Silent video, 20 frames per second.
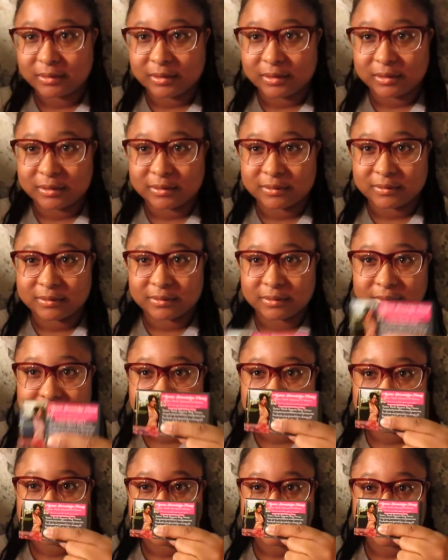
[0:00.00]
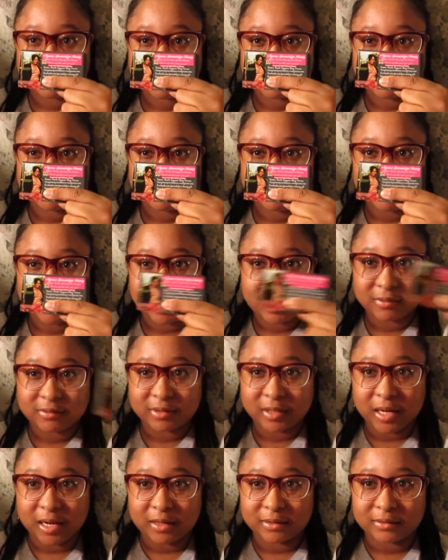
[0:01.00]
is how
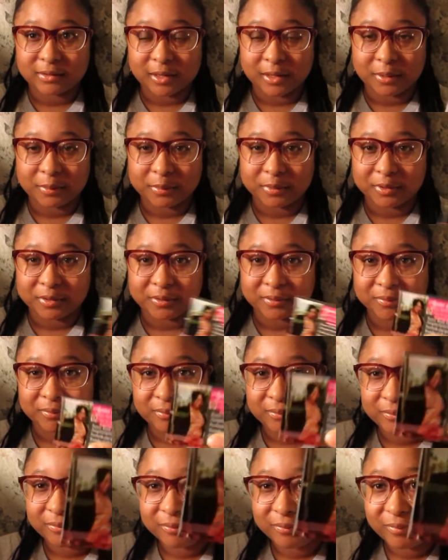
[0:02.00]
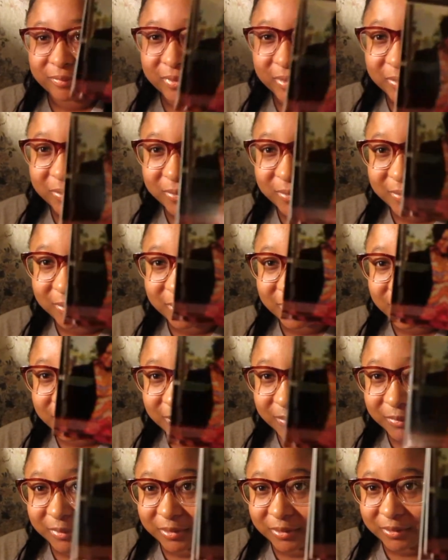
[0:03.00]
to contact me. Can you
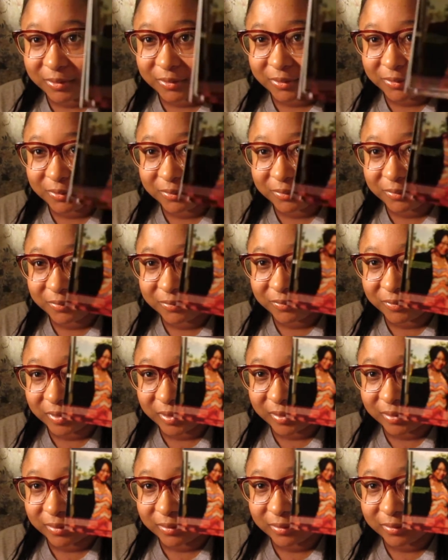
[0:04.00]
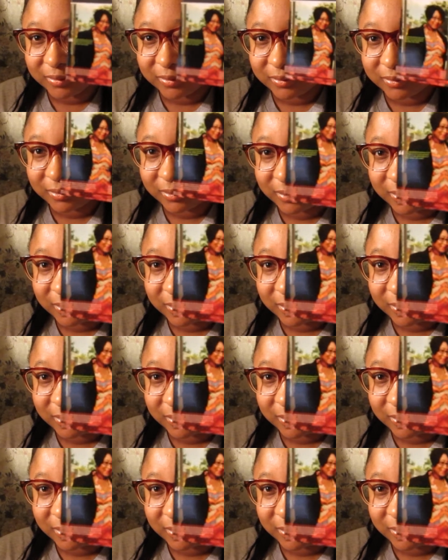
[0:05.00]
see my cute face?